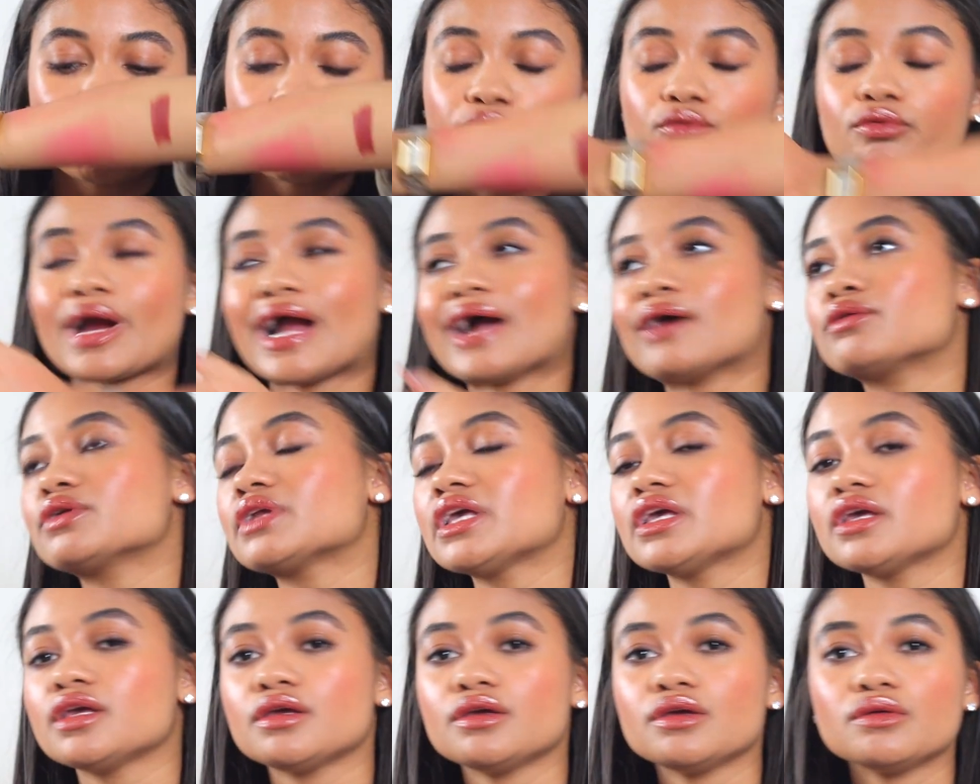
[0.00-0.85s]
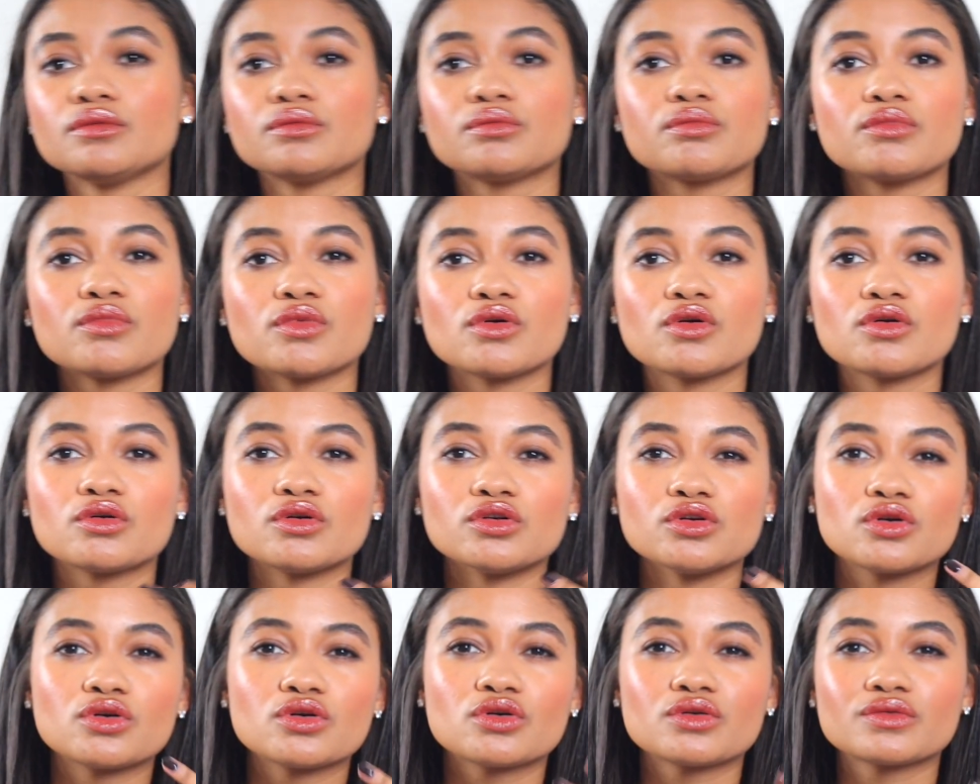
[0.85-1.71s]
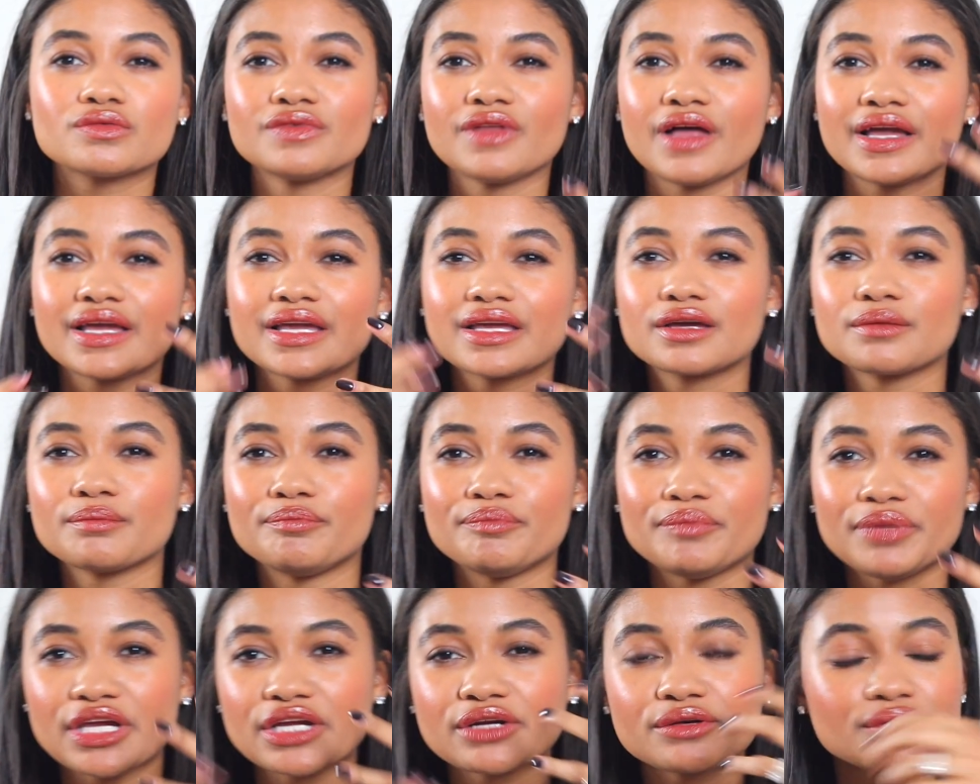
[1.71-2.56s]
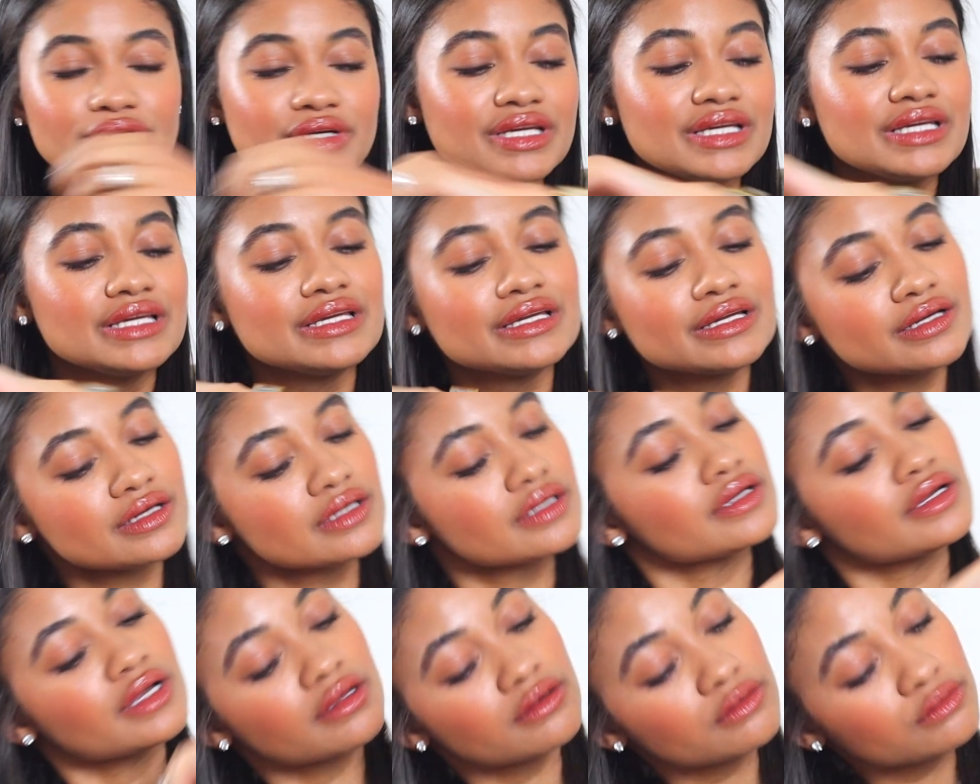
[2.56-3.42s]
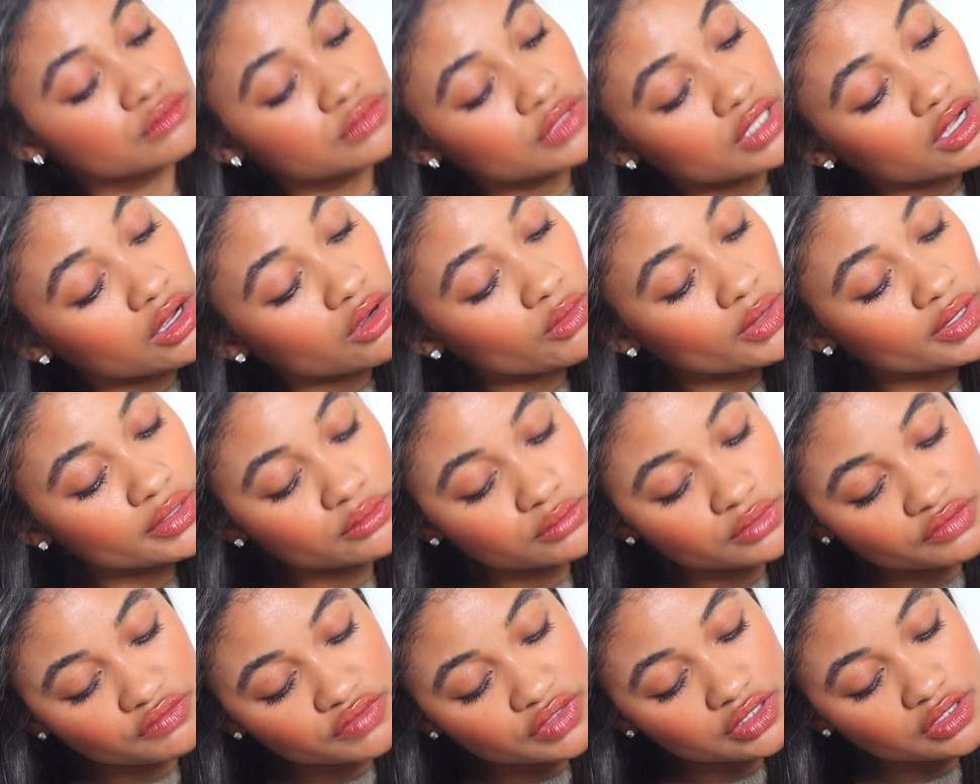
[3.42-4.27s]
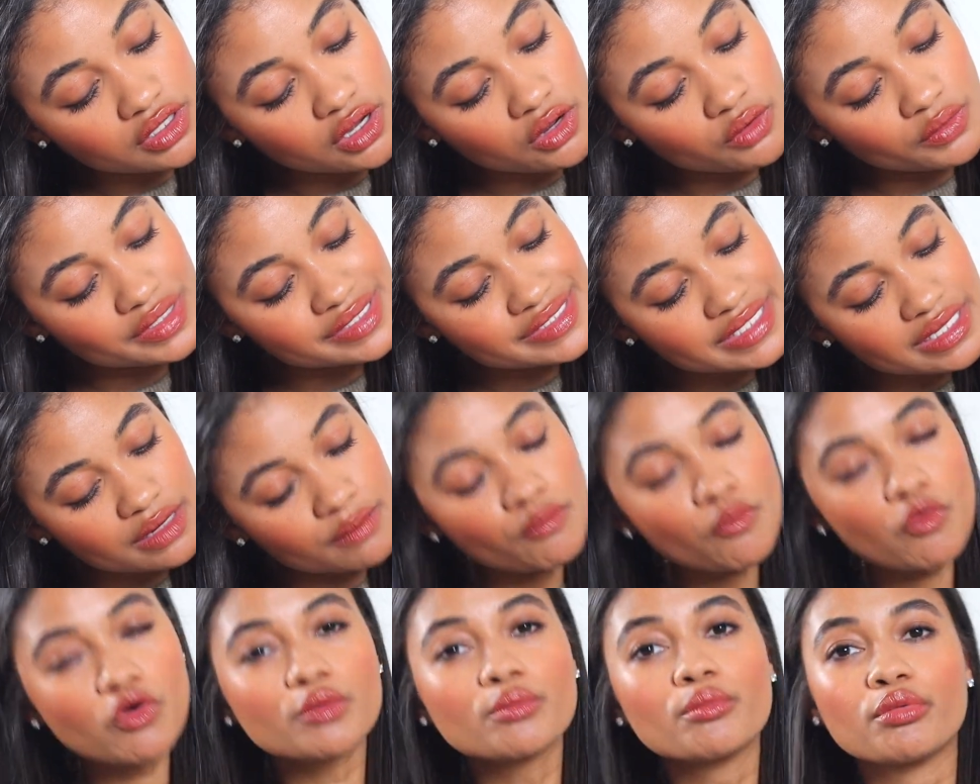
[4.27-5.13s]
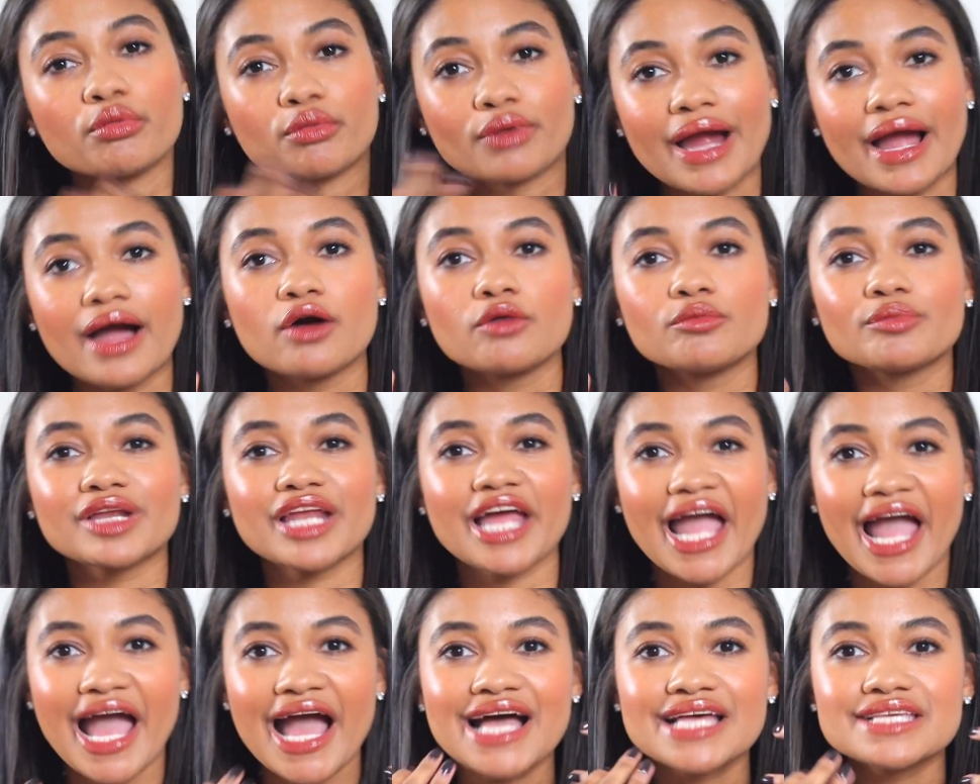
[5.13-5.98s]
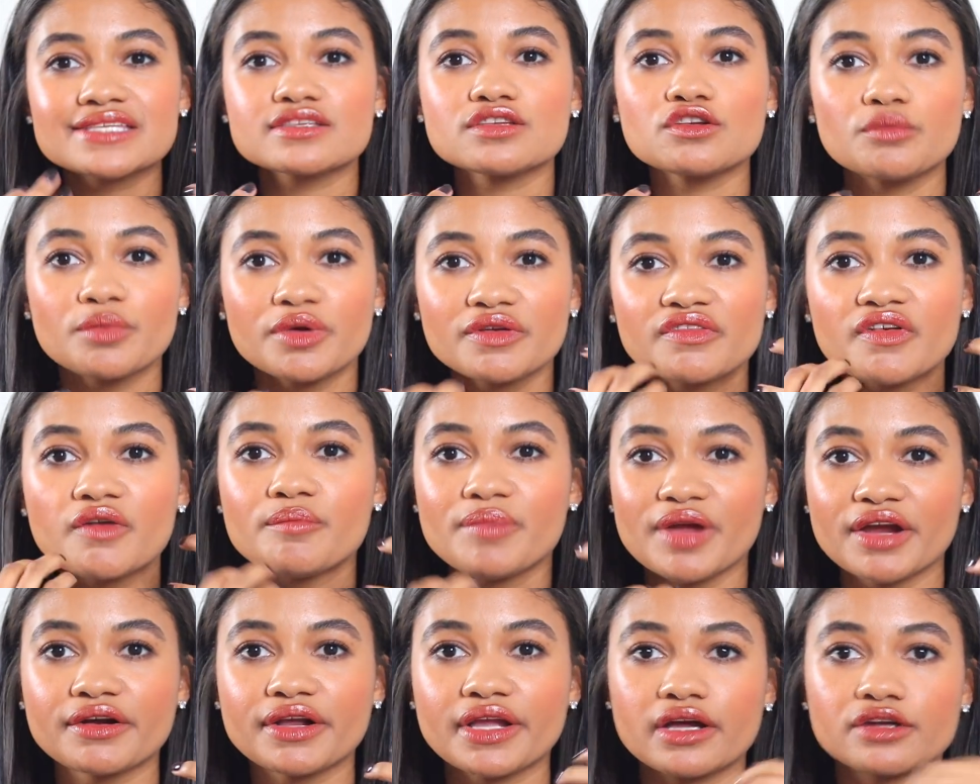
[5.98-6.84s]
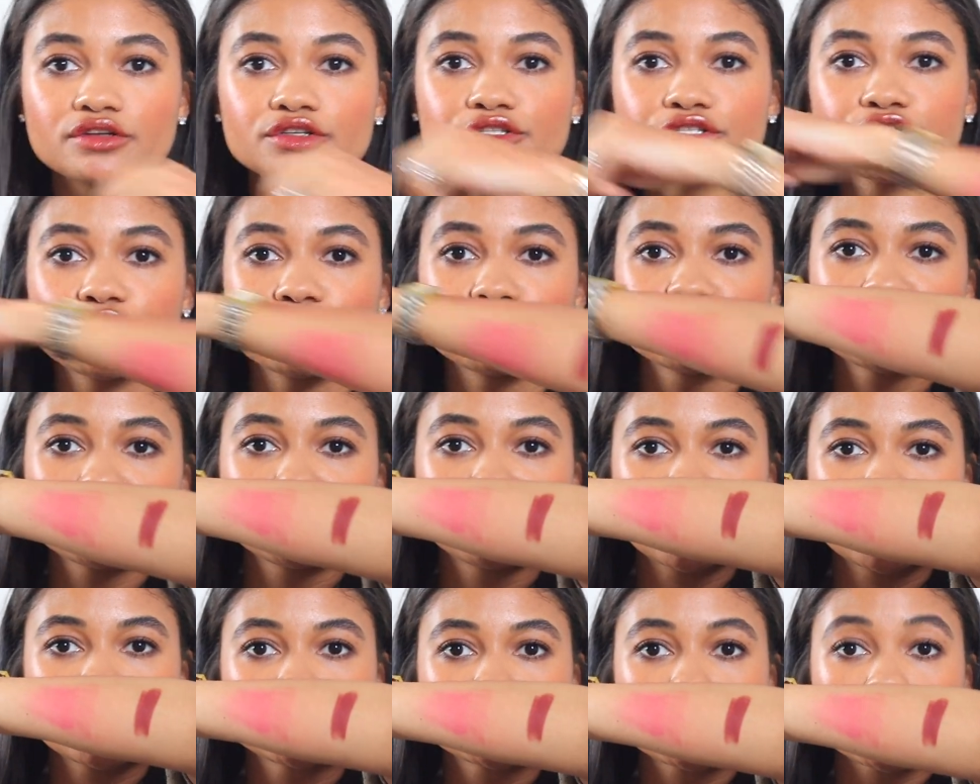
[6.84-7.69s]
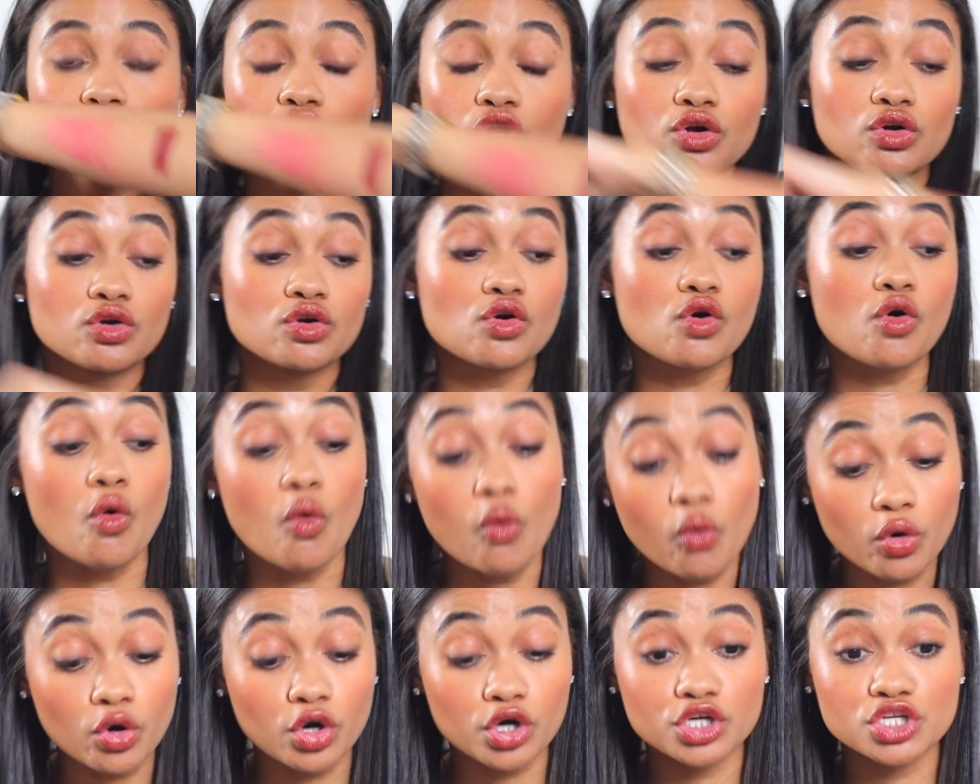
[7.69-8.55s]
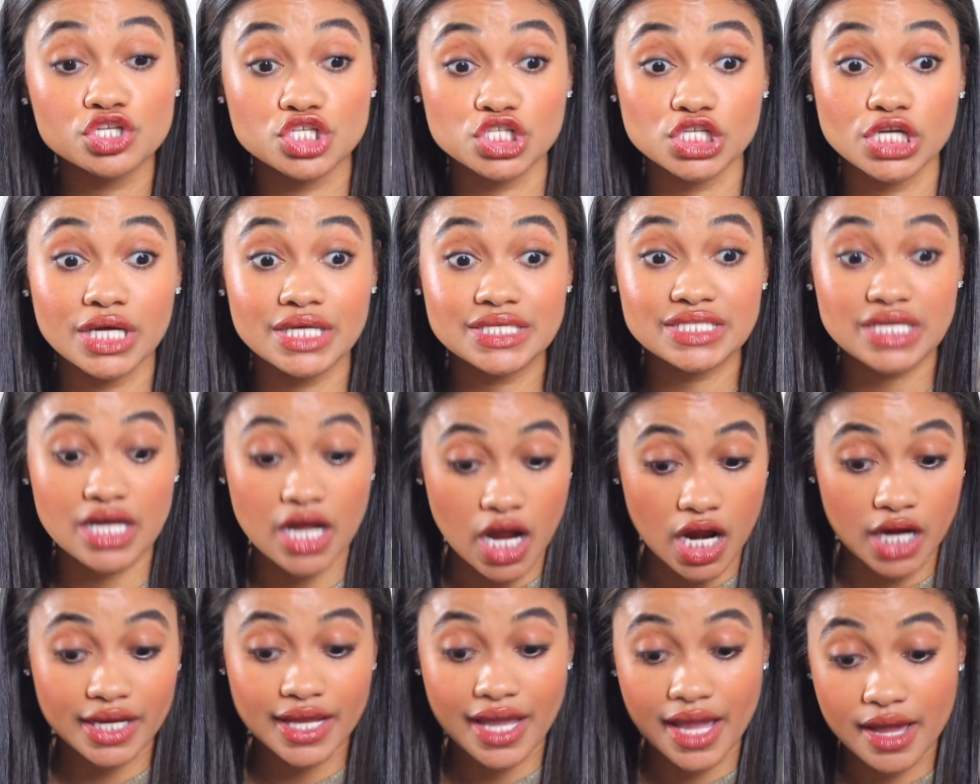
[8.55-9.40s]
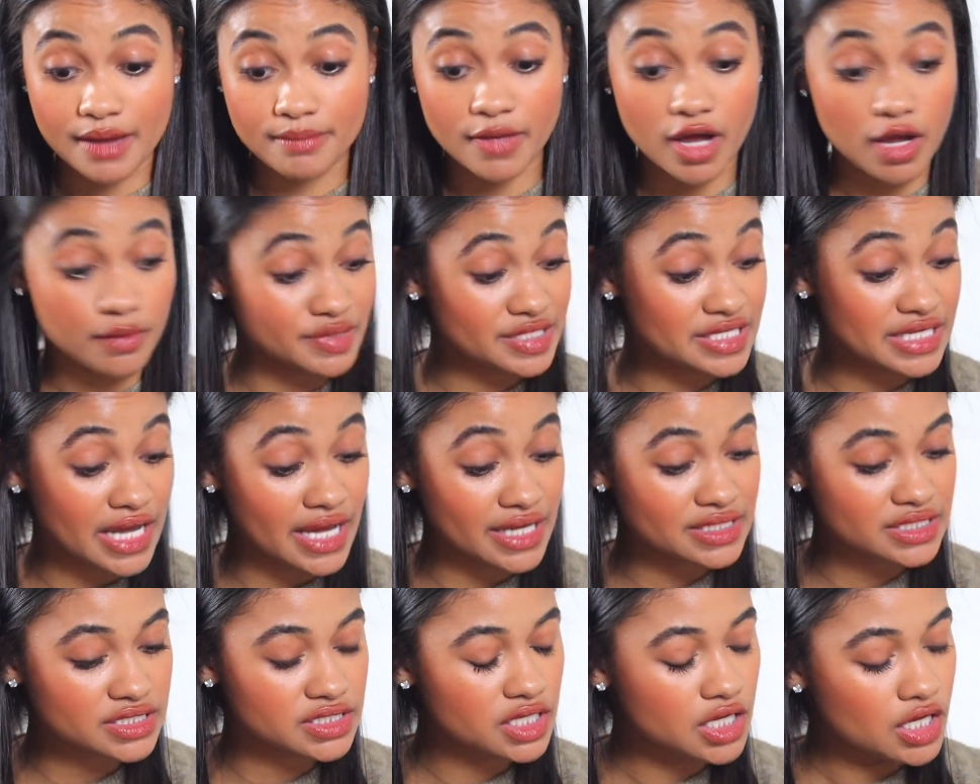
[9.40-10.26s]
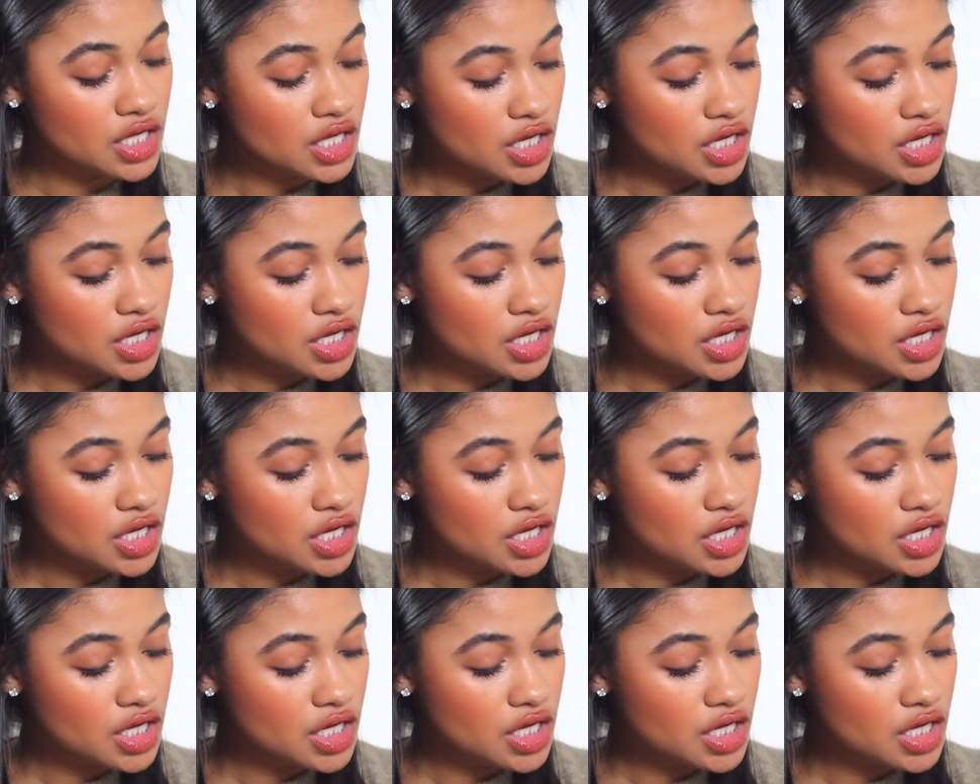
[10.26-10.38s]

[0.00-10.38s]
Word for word: brownie like berry i don't know i don't even know it's like more brown but it has a little bit of a berry undertone to it it's gorgeous i am obsessed